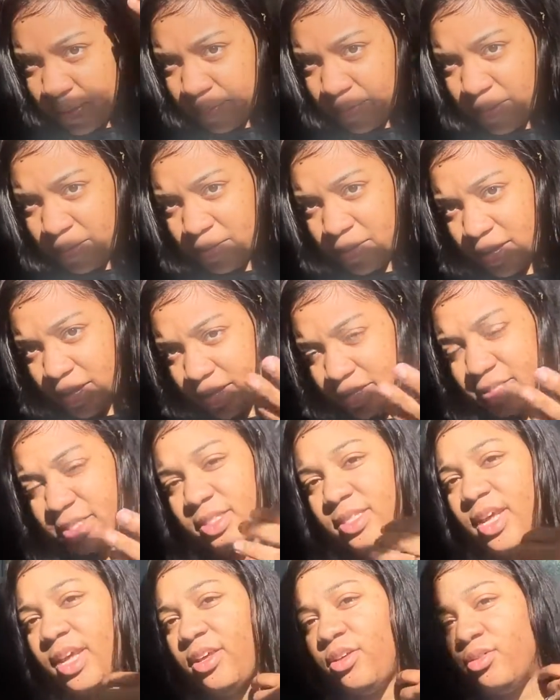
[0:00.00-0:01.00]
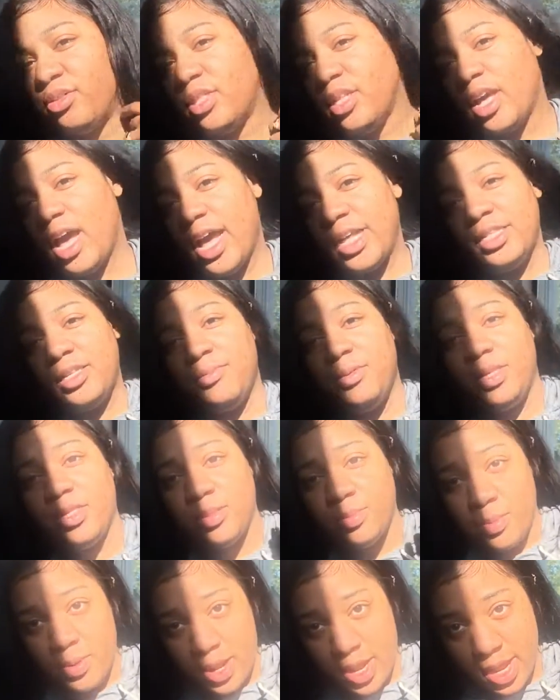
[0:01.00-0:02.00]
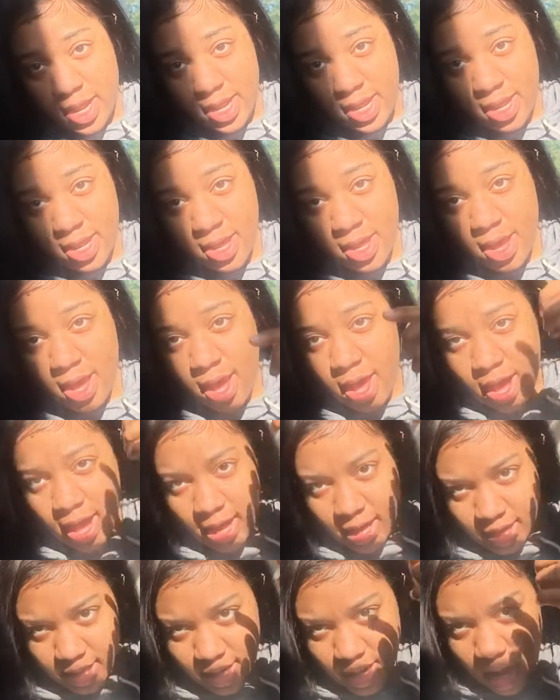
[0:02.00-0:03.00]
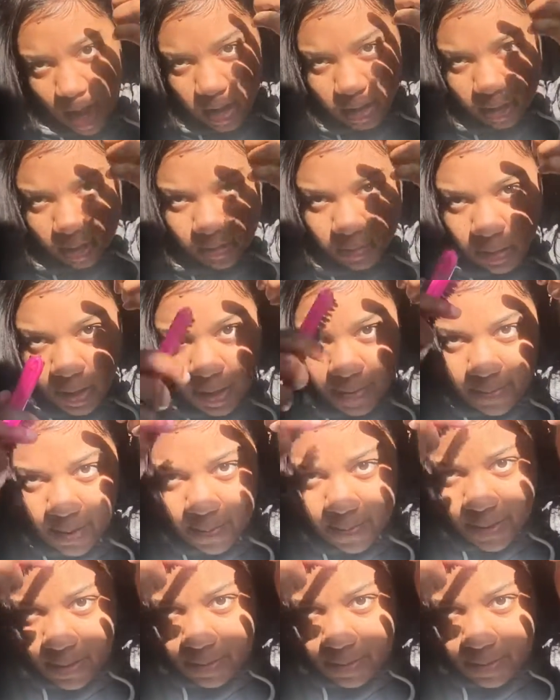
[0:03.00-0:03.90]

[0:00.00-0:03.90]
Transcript: my baby hairs is I use the Got To Be spray, and I'll spray my